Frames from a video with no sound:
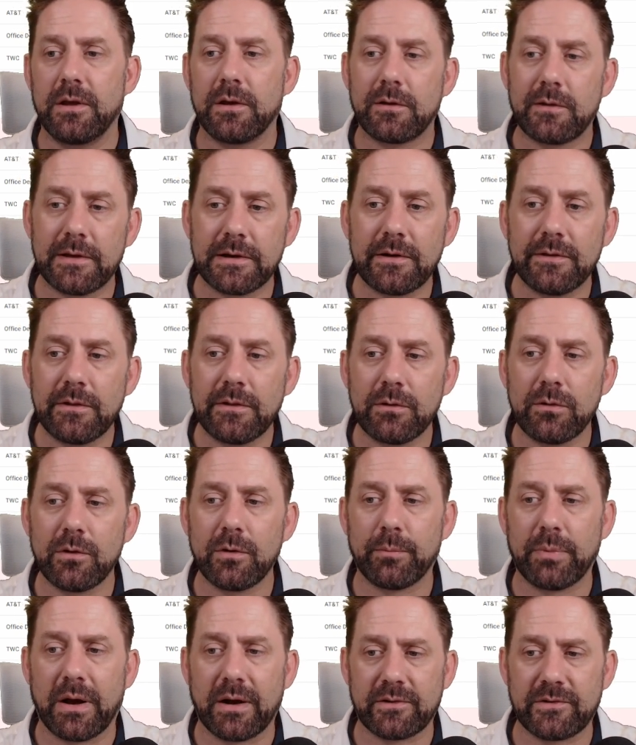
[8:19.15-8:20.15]
click on the little
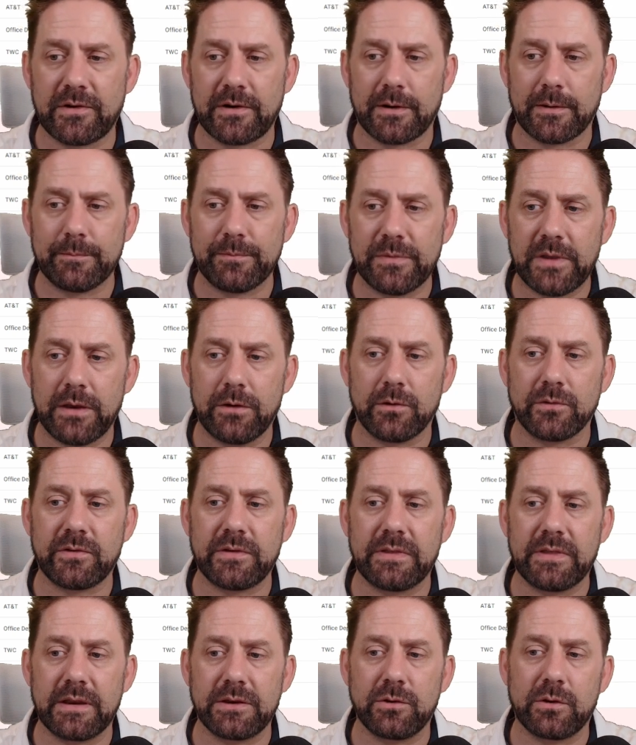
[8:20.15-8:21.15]
box here, and you'll
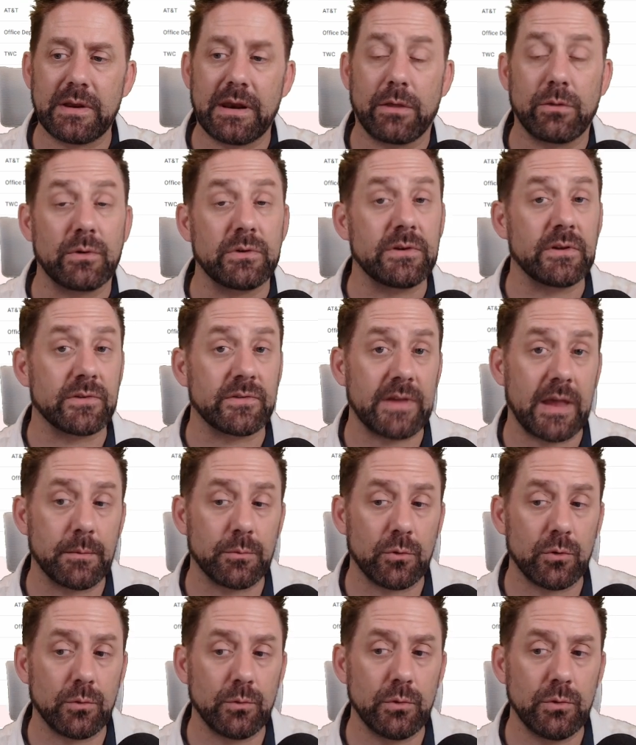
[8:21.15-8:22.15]
see that you can either
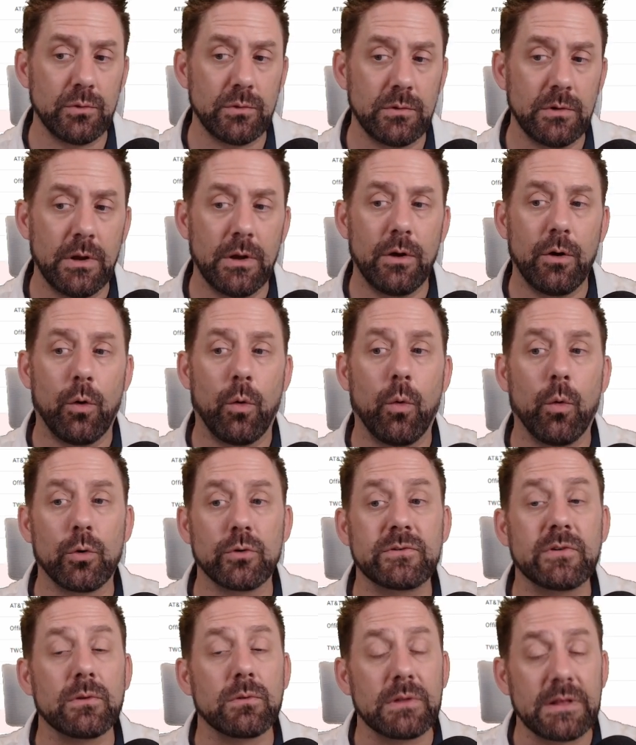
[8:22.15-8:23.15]
disable a rule or
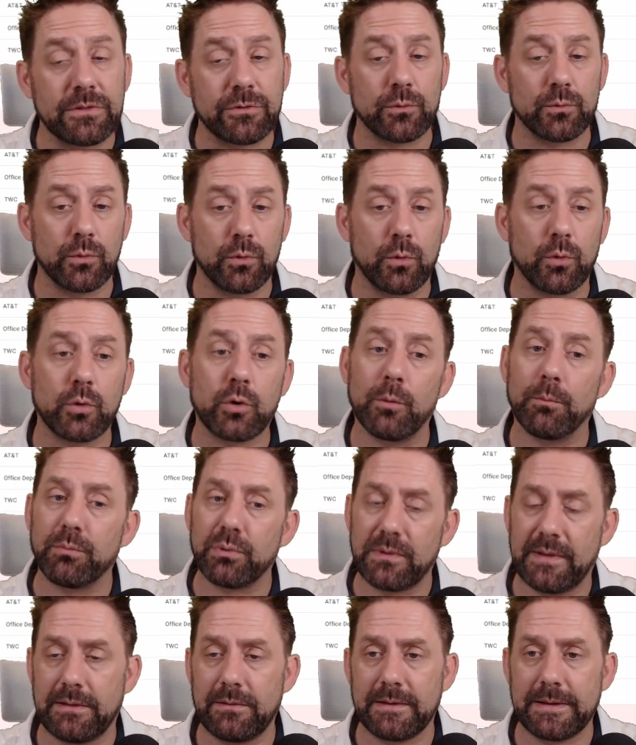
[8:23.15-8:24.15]
delete the rule
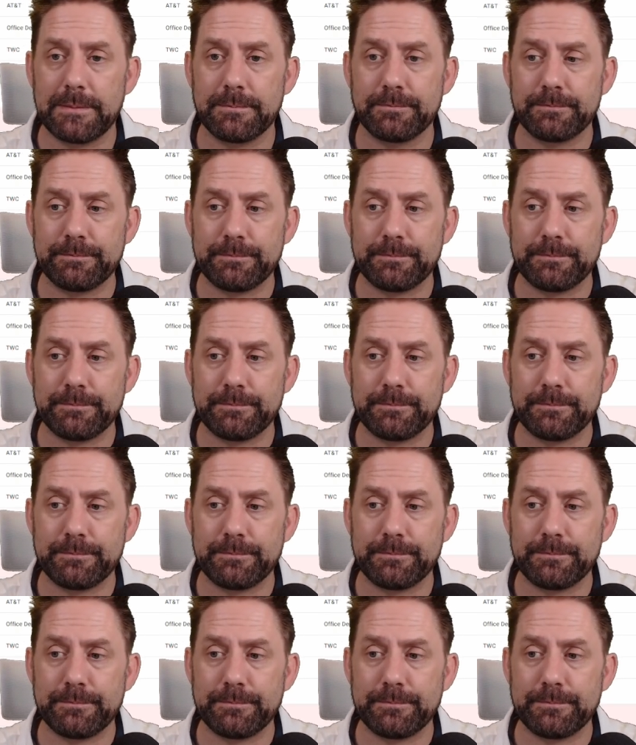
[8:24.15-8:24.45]
completely.